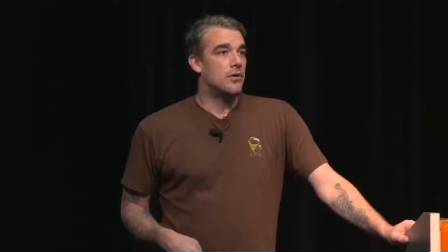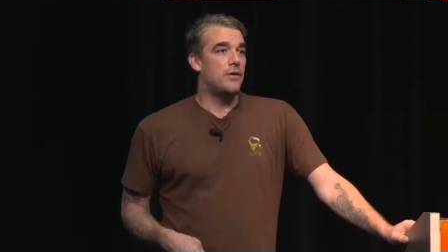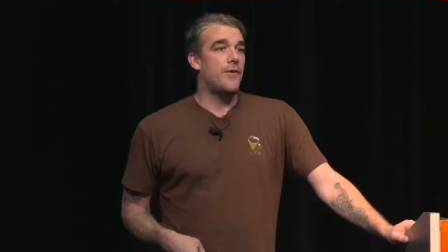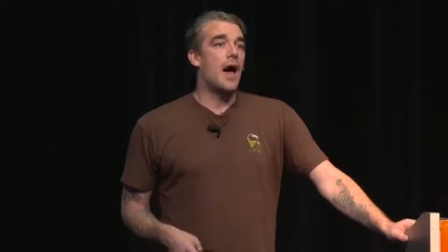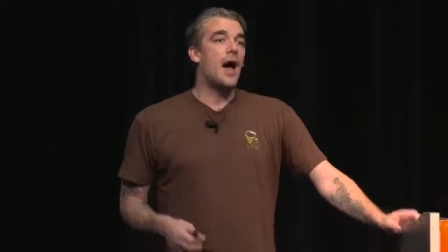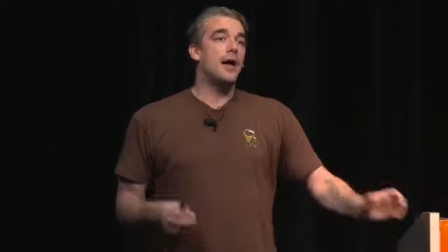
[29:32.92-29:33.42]

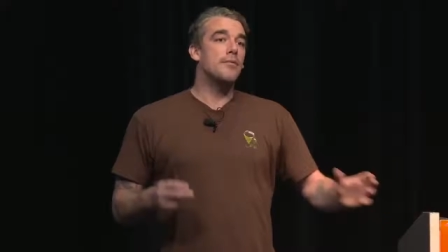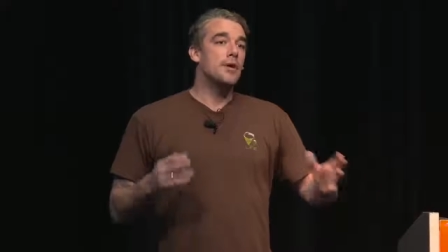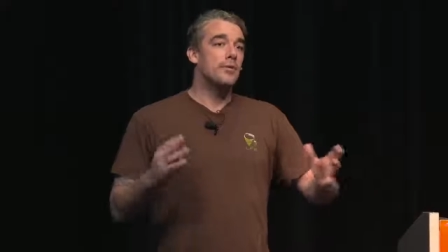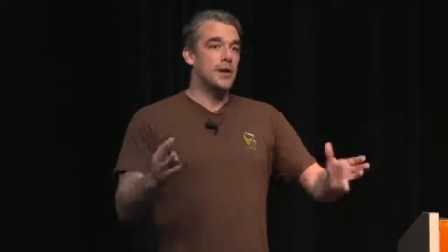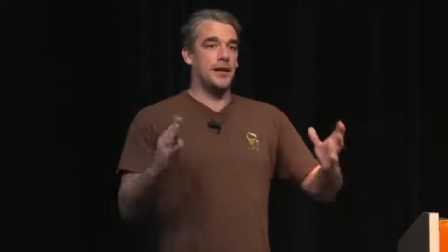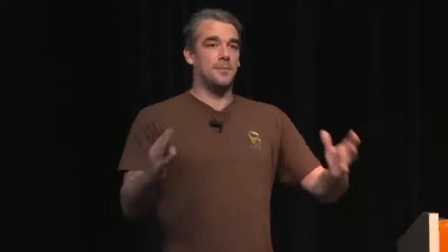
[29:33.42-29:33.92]
So, if I
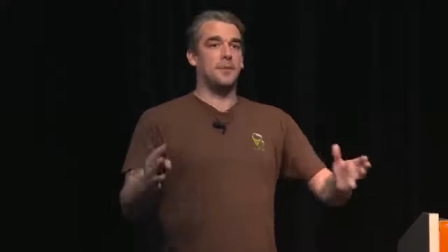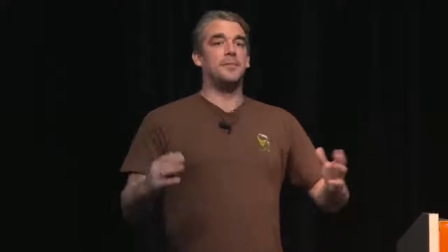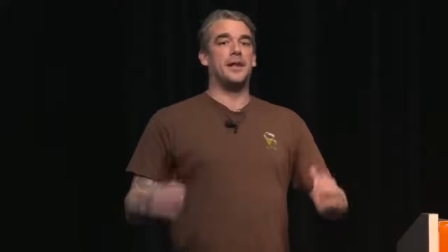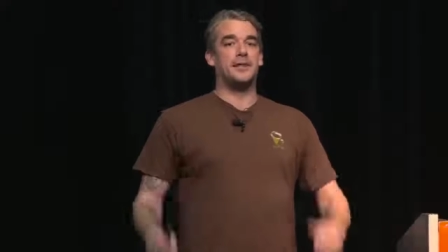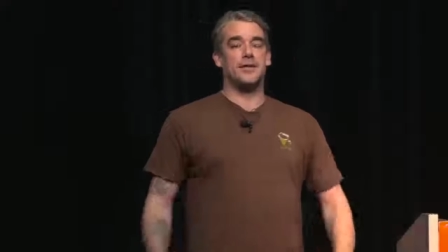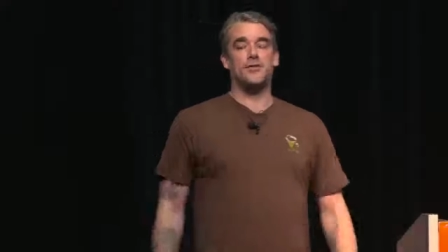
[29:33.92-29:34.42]
were going to
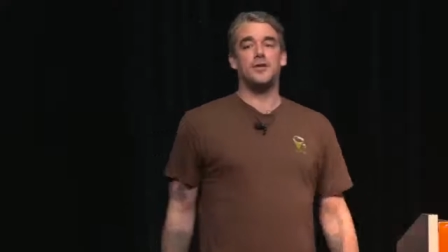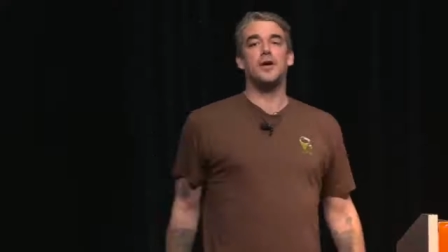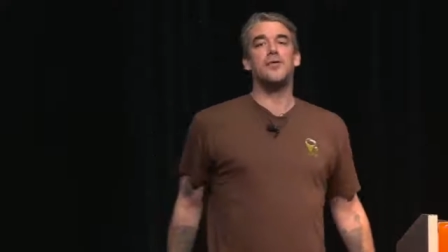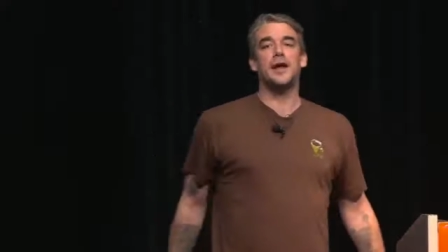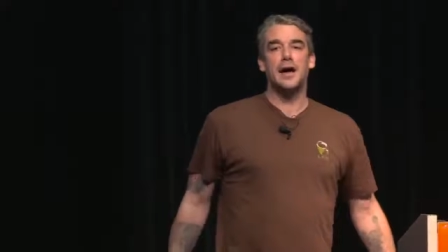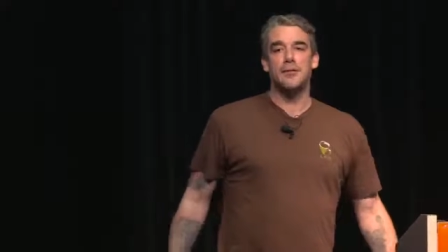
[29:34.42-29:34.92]
implement this, you
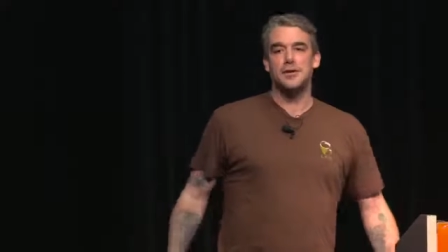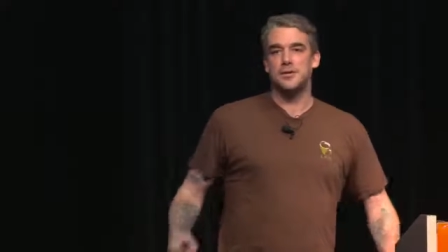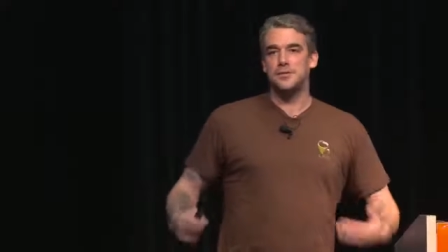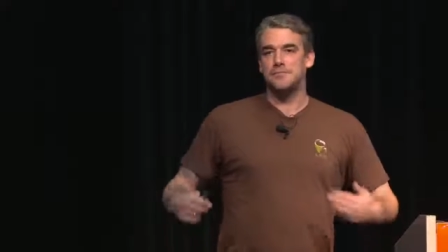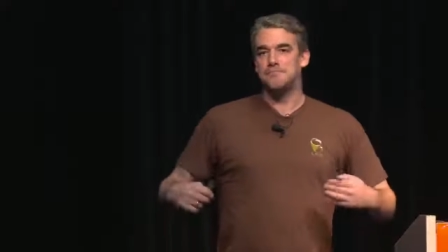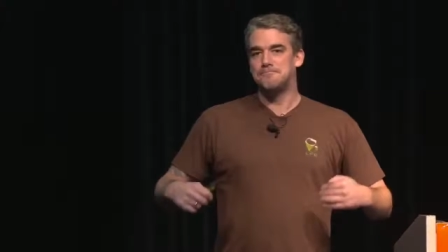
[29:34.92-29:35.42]
know what I would
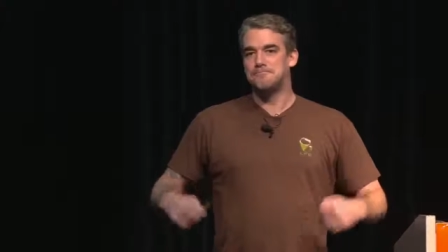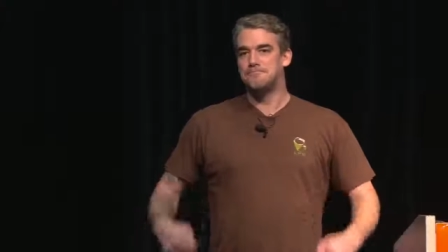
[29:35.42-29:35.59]
do?